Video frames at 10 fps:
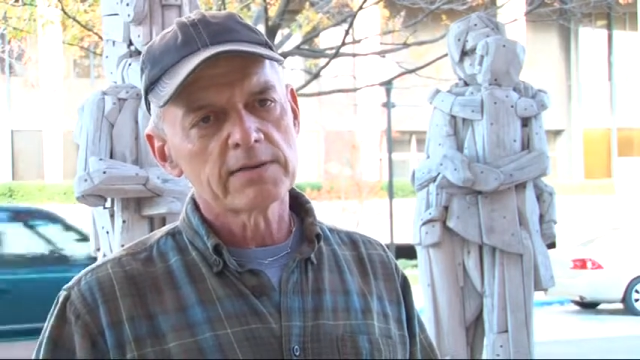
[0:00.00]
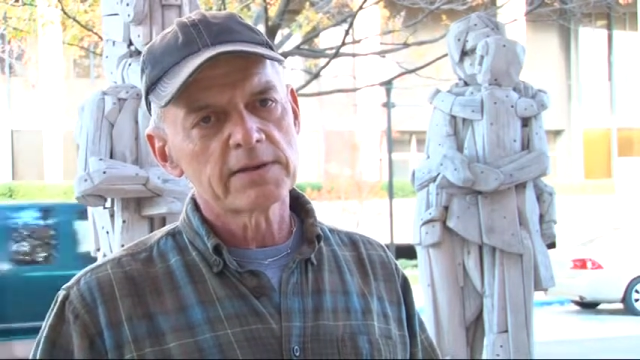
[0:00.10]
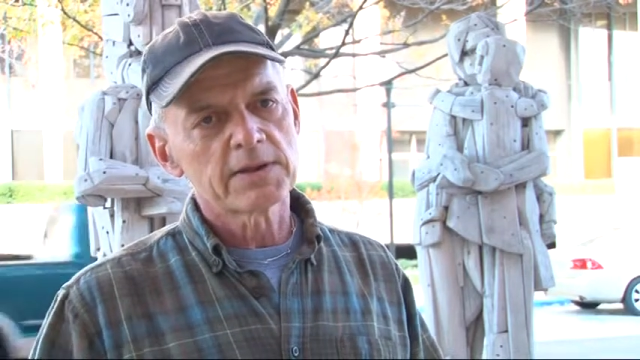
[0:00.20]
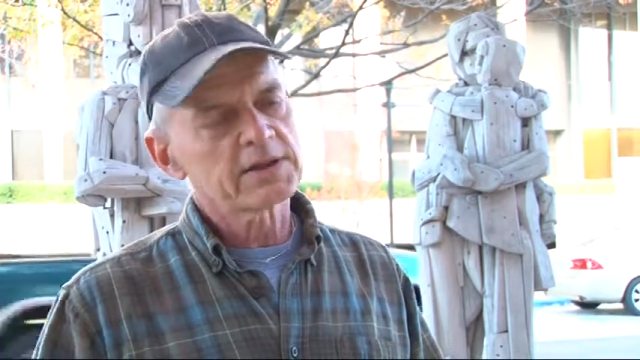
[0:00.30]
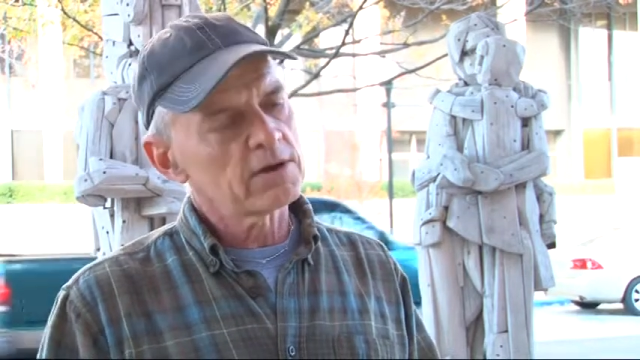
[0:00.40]

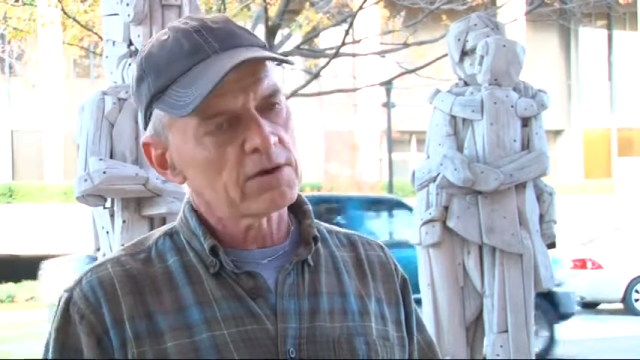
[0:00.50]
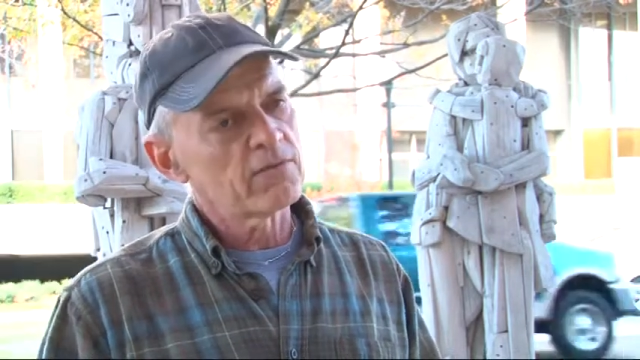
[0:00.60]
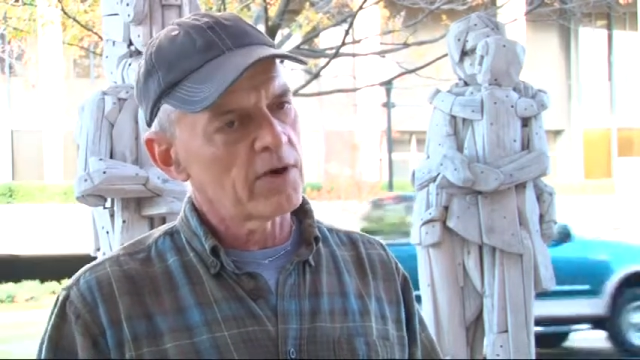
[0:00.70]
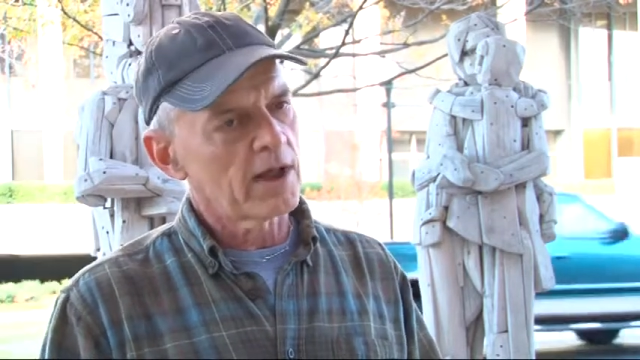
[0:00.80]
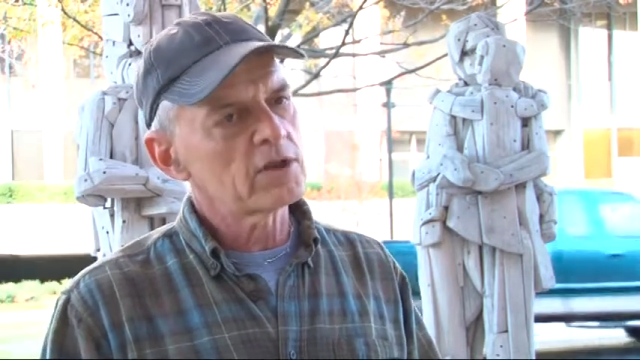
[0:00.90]
in the center
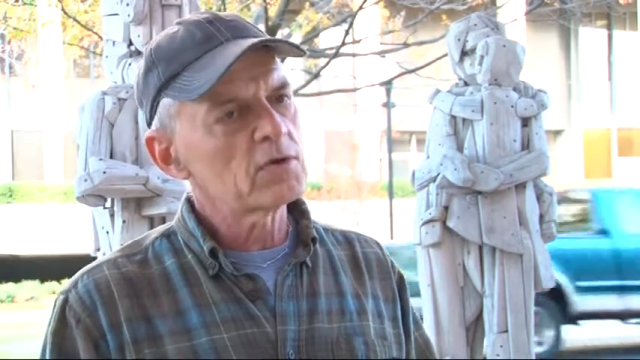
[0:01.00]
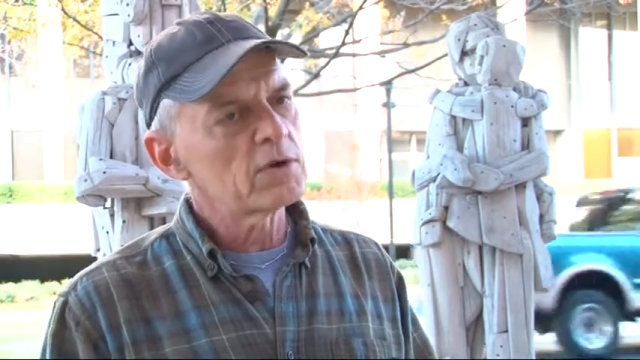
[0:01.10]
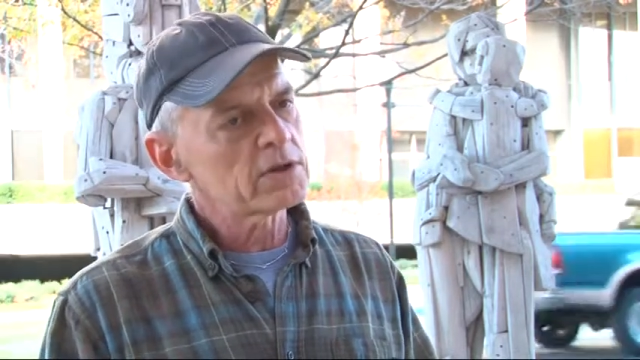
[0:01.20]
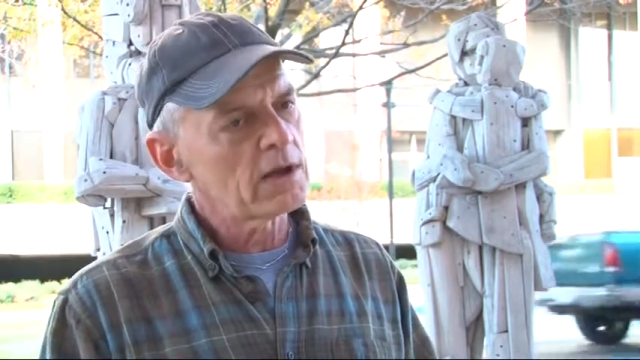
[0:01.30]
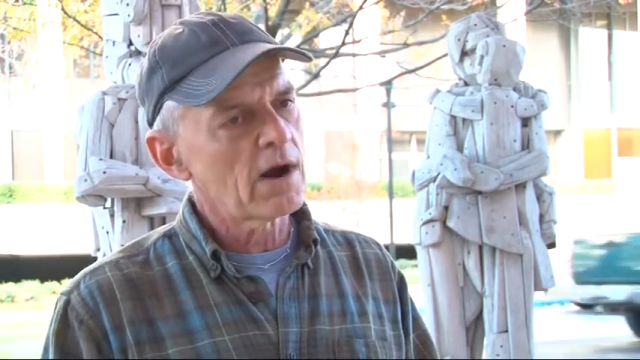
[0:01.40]
of what I do
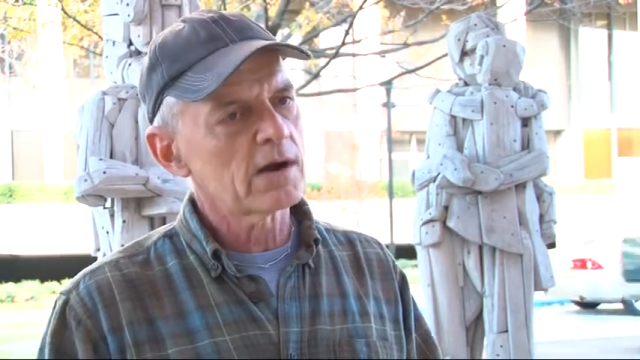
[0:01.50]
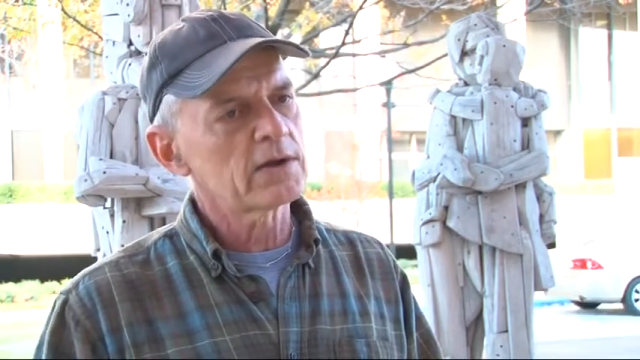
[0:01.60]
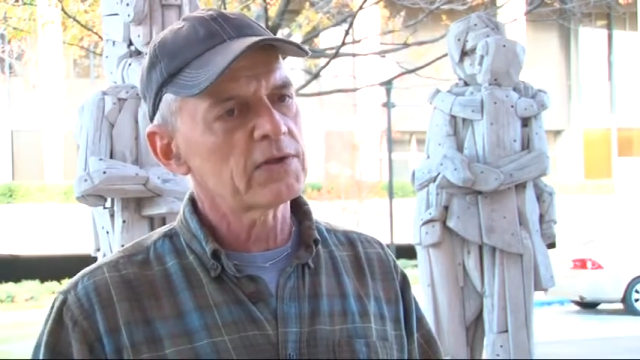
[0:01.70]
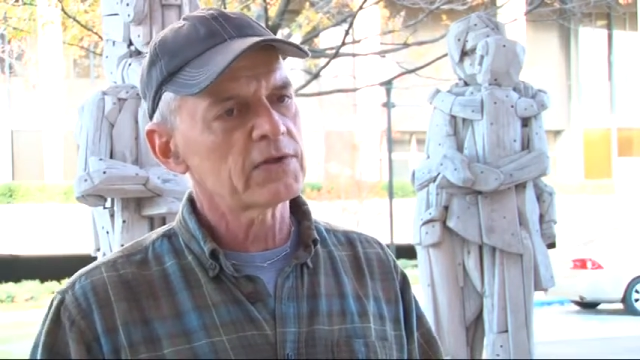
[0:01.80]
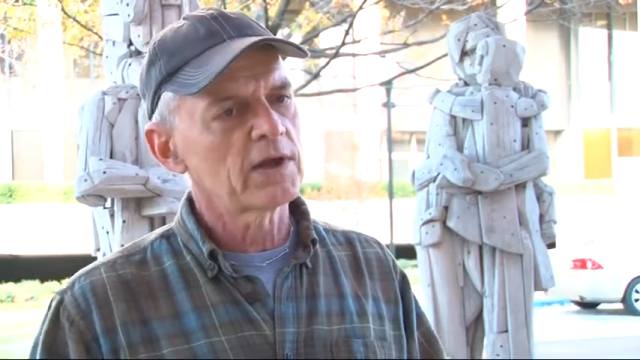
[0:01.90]
as an
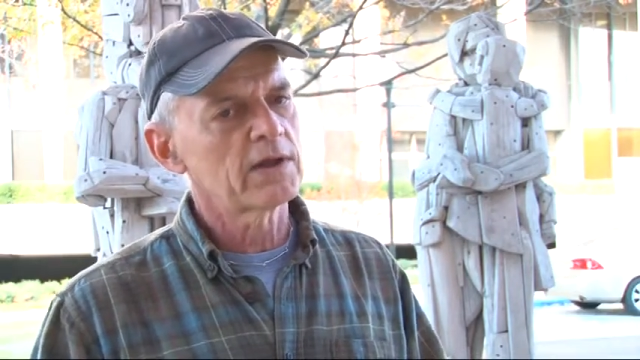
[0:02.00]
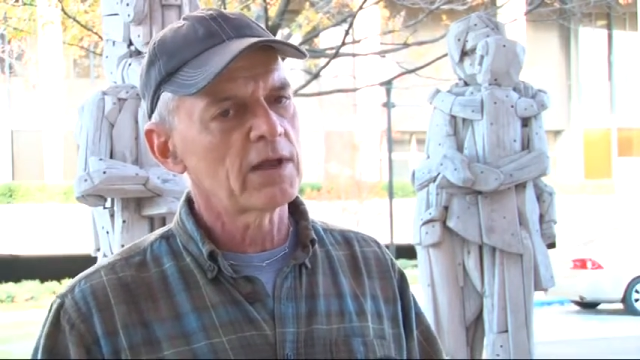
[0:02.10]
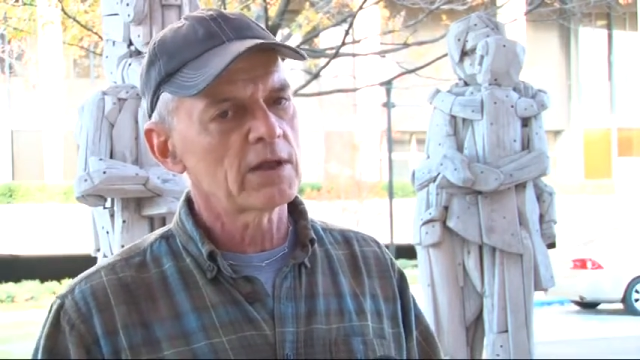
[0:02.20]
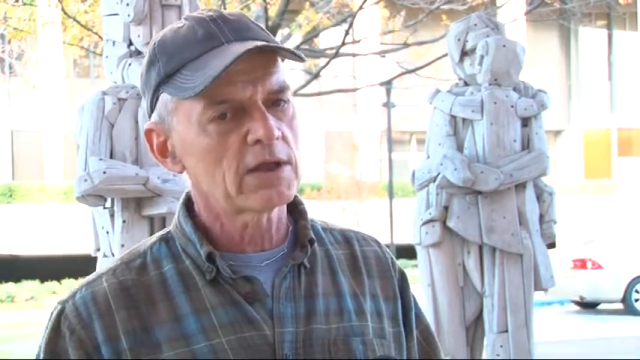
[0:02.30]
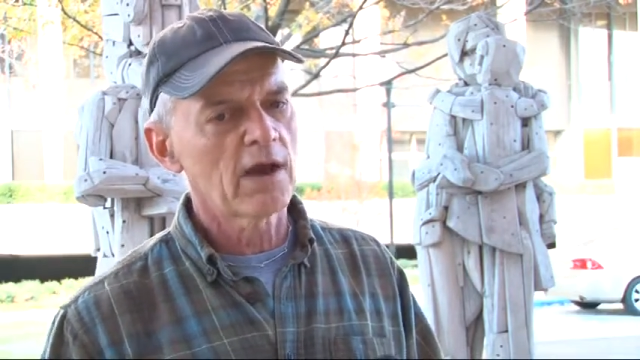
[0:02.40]
artist, and it
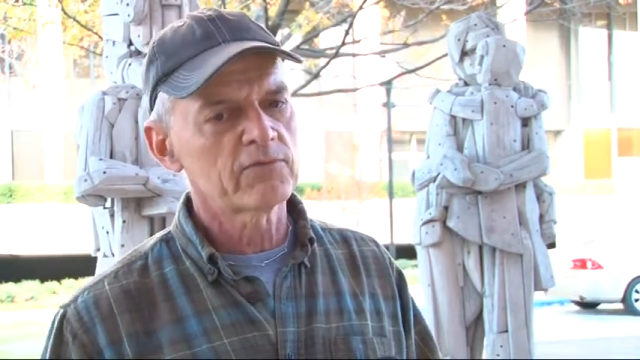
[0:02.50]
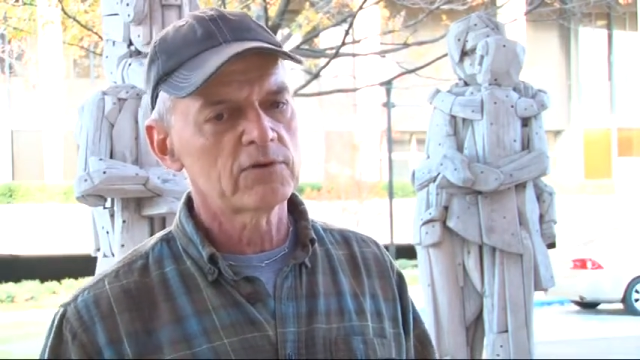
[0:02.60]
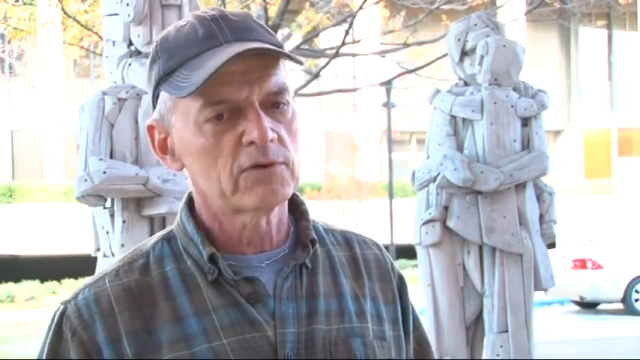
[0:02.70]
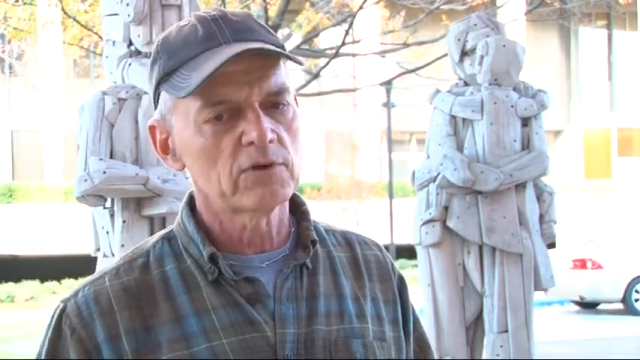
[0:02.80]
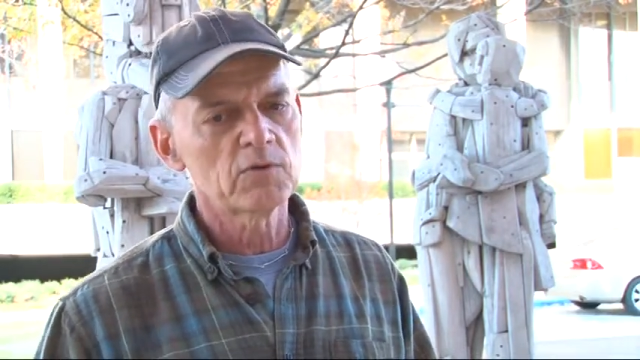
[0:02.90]
does have to
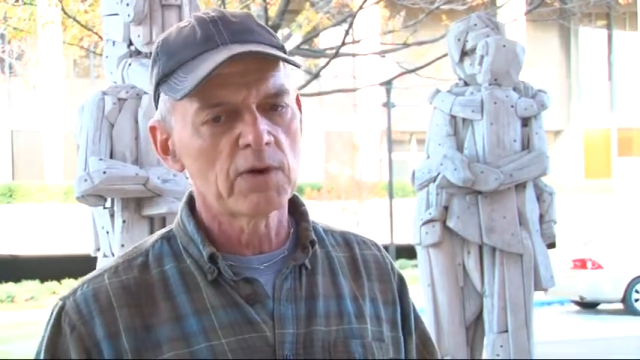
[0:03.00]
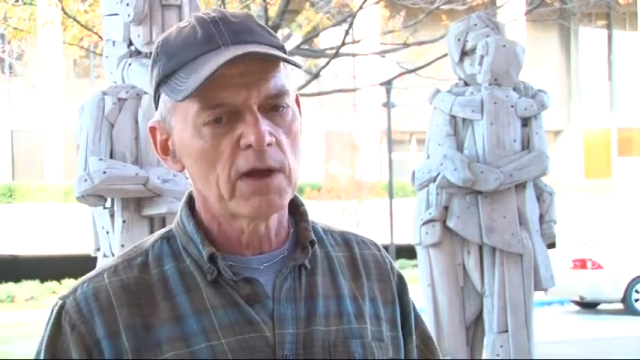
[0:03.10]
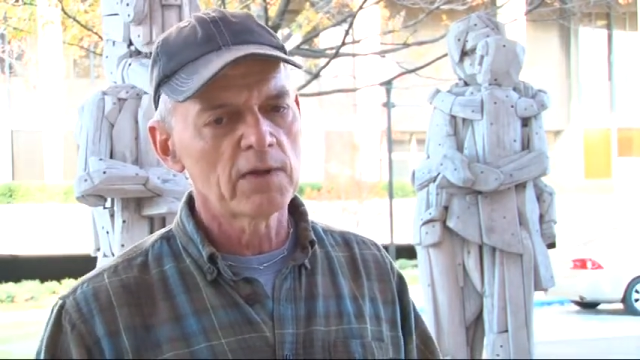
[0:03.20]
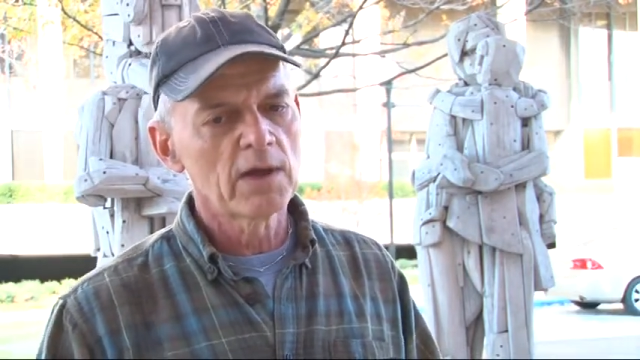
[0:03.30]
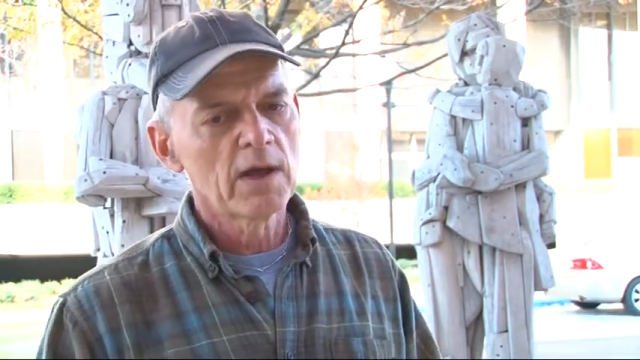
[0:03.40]
do
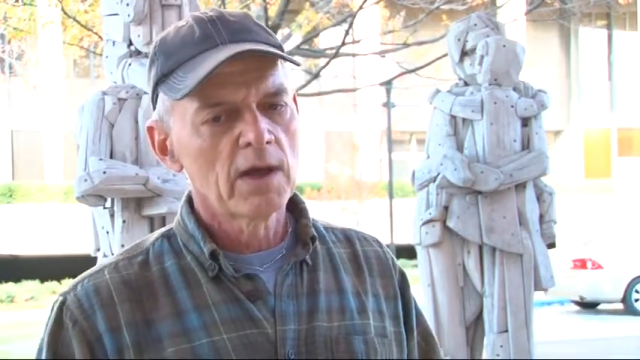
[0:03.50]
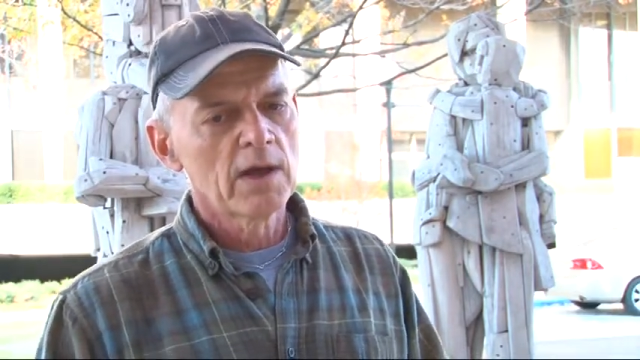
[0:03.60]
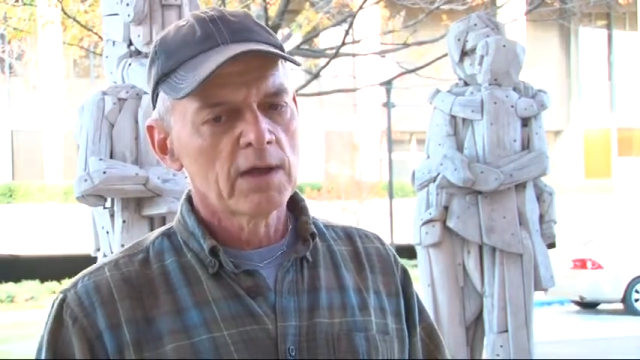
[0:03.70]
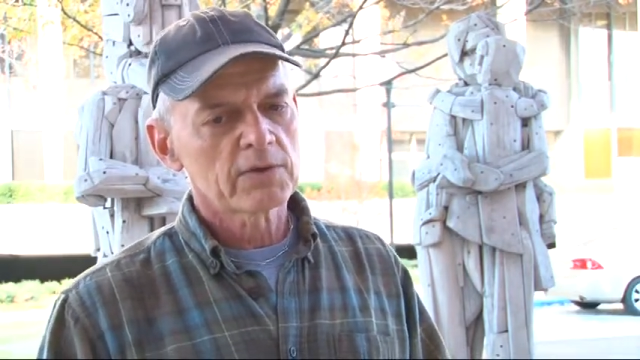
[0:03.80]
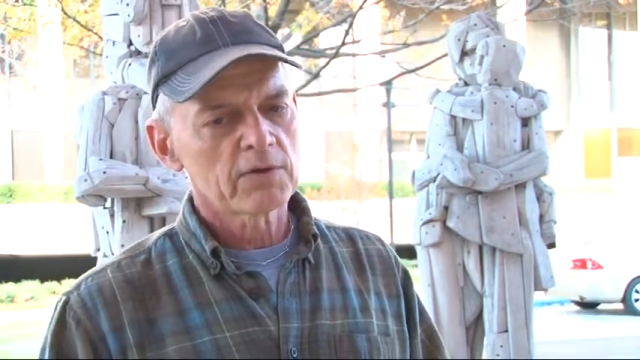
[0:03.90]
with
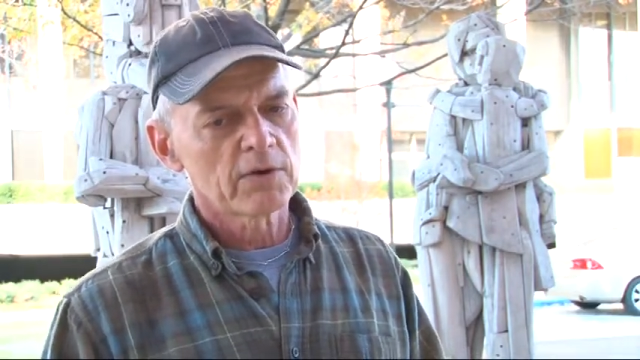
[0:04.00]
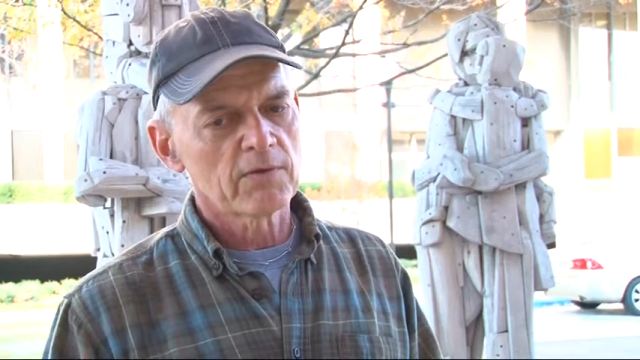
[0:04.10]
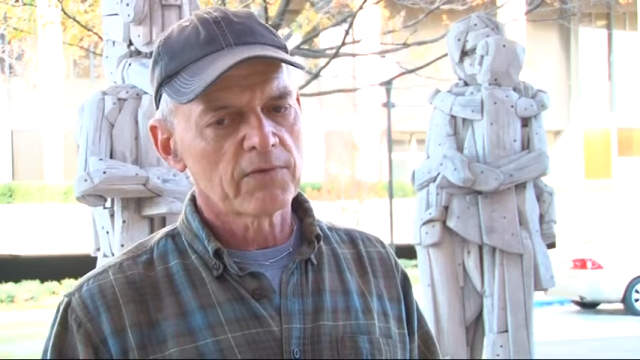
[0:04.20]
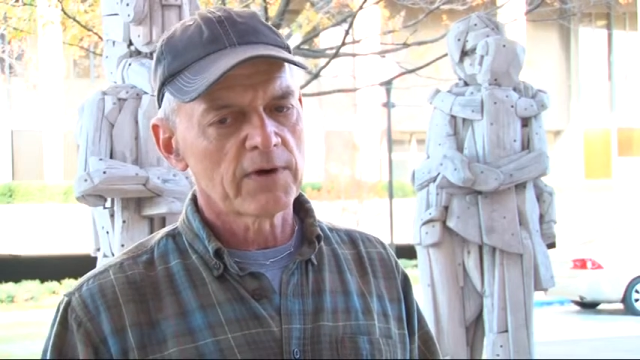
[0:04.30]
sort of